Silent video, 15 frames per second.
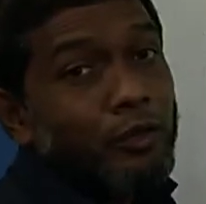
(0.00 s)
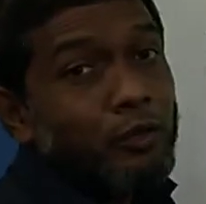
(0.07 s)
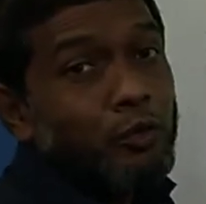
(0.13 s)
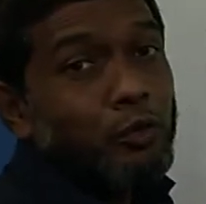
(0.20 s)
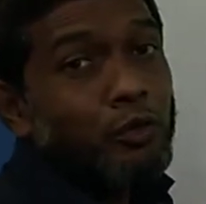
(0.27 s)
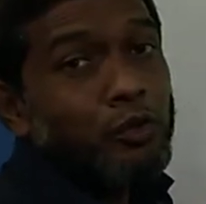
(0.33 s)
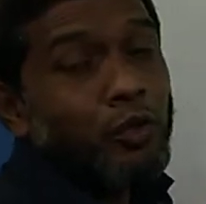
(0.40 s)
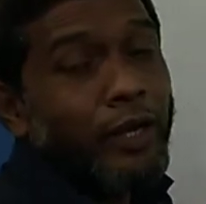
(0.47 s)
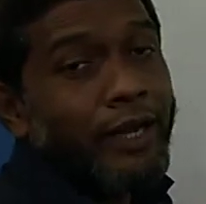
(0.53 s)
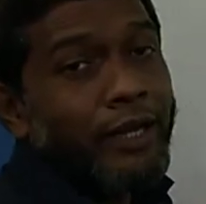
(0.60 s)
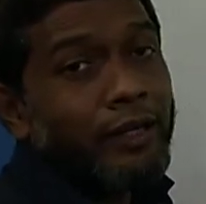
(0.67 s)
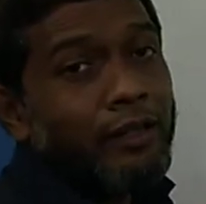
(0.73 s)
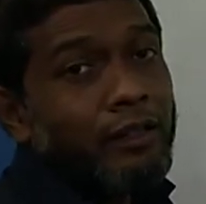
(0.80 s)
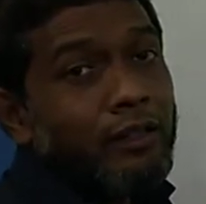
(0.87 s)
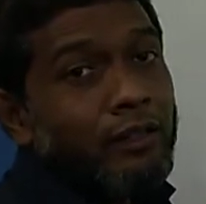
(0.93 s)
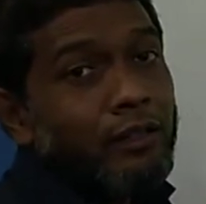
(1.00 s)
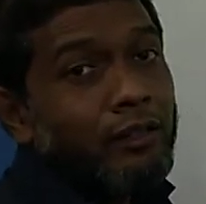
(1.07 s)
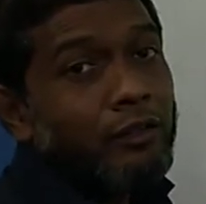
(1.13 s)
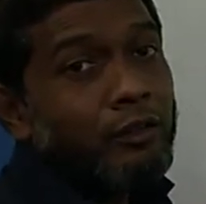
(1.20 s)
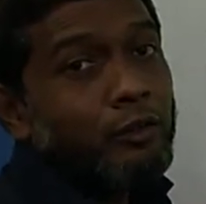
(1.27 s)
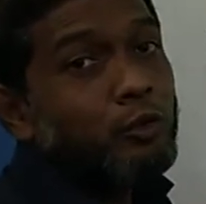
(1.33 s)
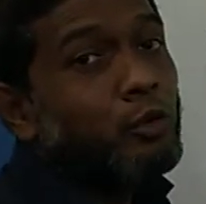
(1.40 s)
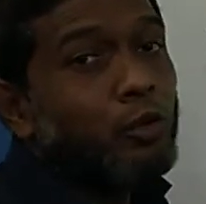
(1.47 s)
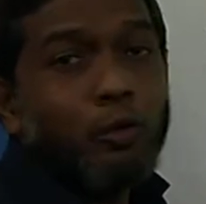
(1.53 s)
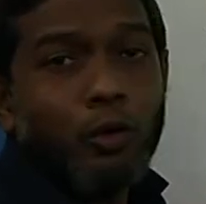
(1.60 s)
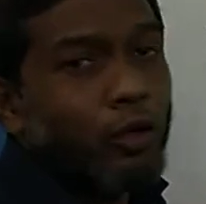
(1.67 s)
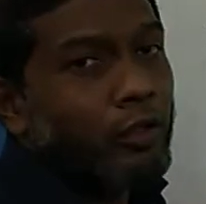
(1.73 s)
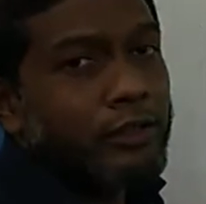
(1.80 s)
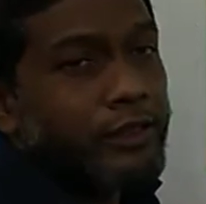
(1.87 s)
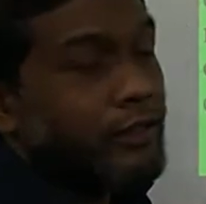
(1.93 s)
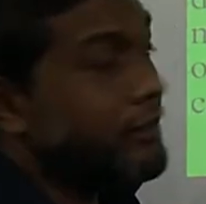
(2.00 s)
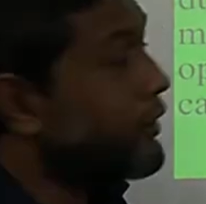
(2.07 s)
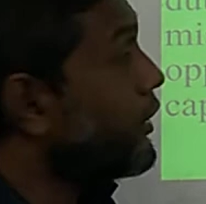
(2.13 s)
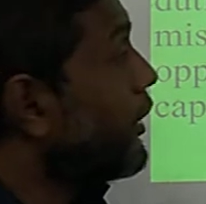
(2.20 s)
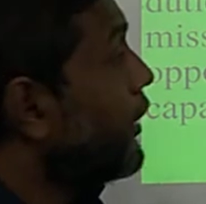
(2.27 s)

to join two clauses.